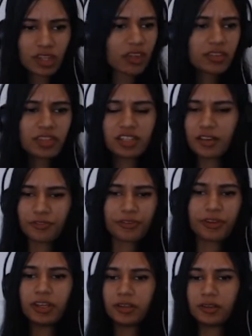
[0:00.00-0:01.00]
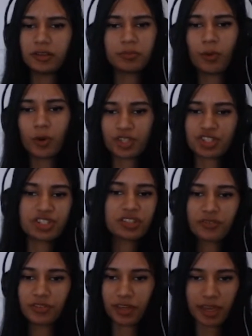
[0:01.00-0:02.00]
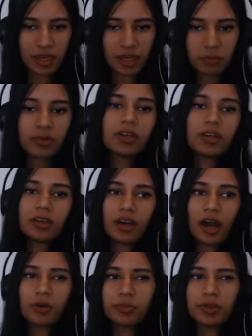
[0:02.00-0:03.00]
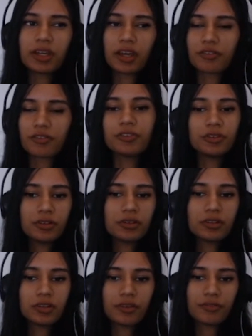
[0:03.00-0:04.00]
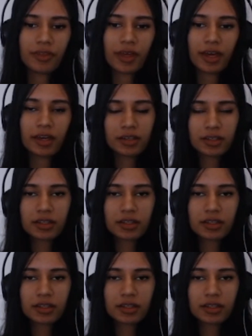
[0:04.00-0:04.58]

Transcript: the different portions of the game. I would be careful of that.